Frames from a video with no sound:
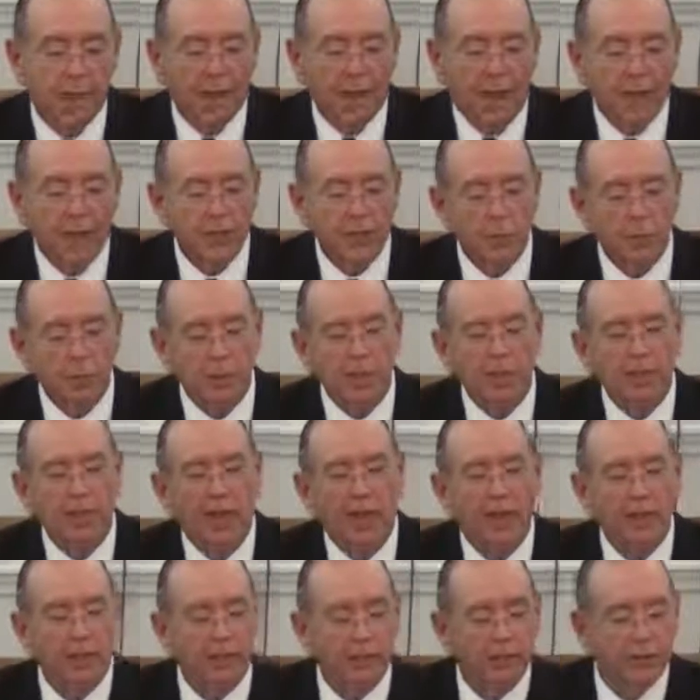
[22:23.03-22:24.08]
I shall be
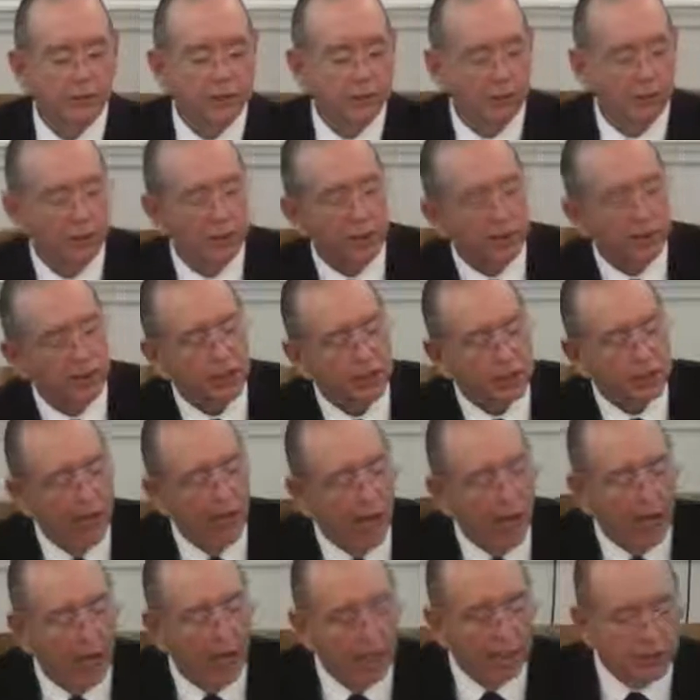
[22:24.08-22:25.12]
telling this with a
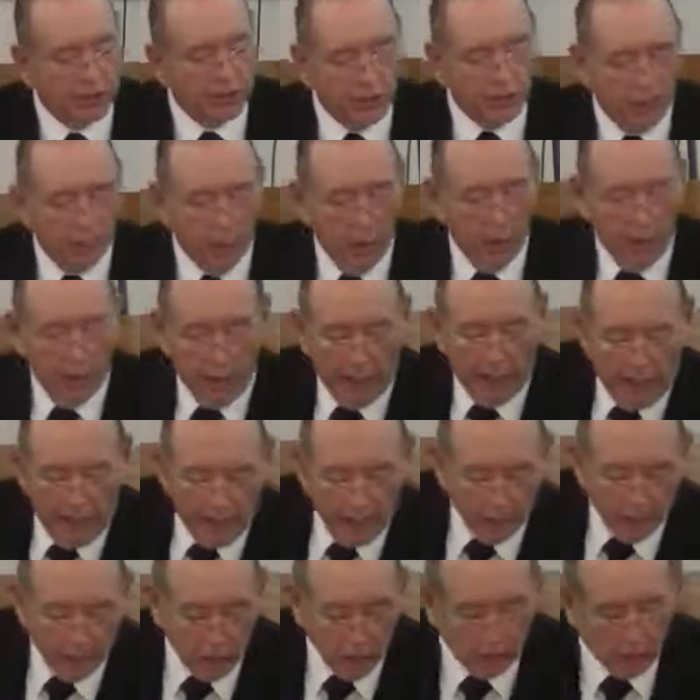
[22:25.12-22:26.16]
sigh, somewhere
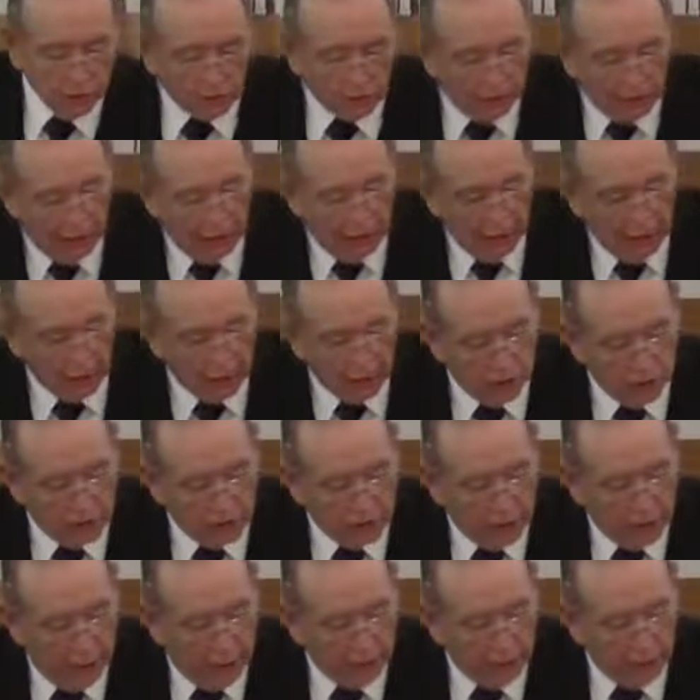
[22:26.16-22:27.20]
ages and
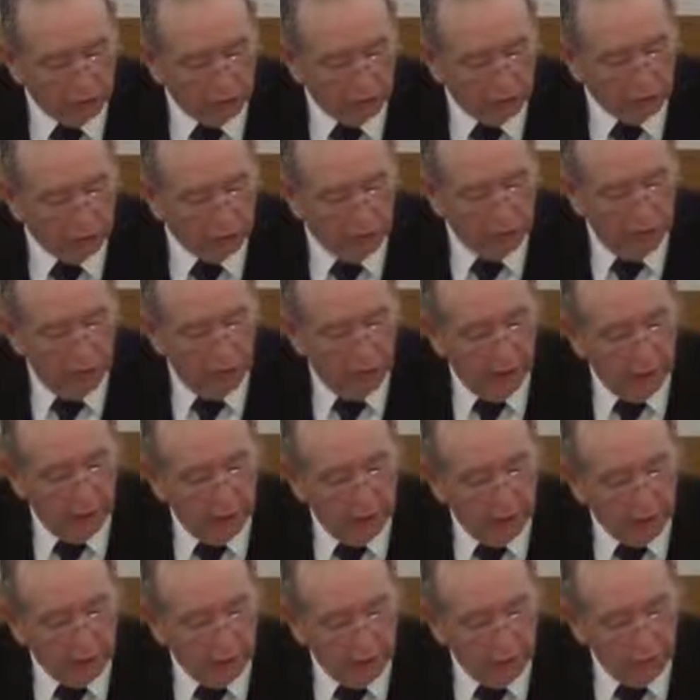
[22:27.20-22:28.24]
ages hence.
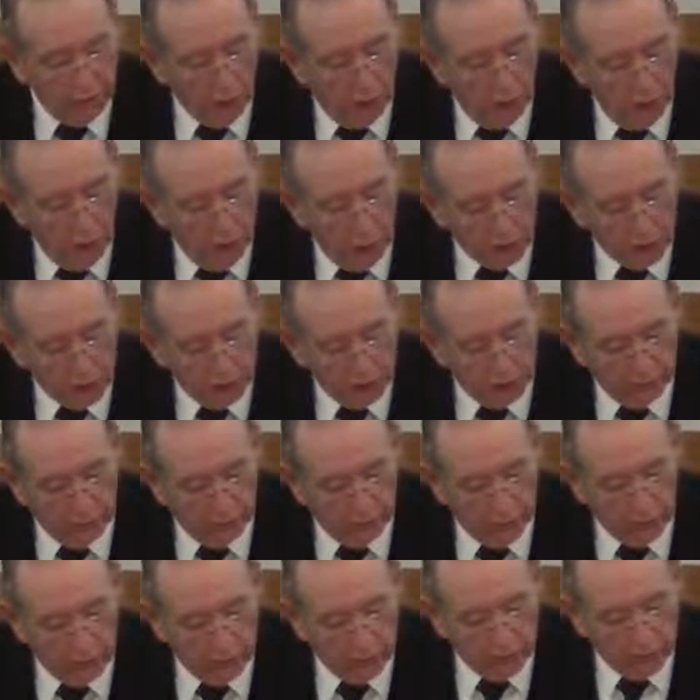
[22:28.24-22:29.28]
Two roads
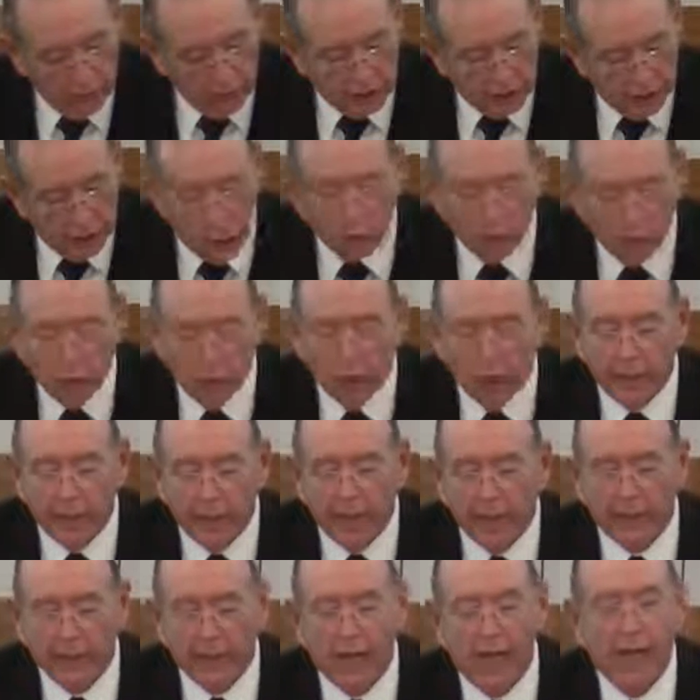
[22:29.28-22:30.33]
diverged in a wood,
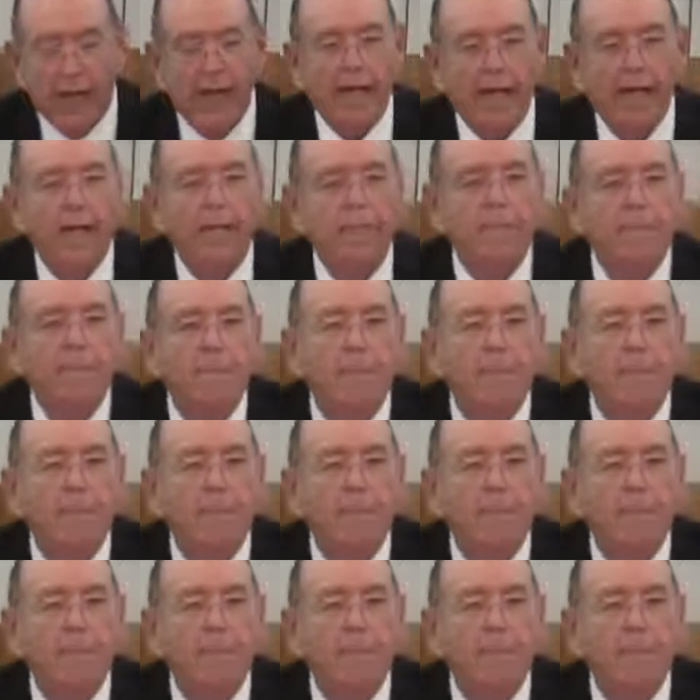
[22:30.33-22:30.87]
and I.